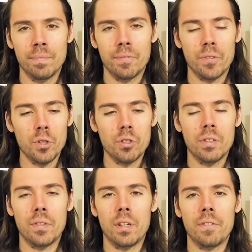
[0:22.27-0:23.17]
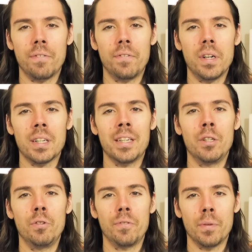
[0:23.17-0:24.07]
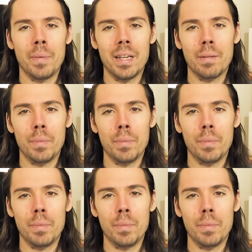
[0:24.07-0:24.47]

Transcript: First of all, fuck you for making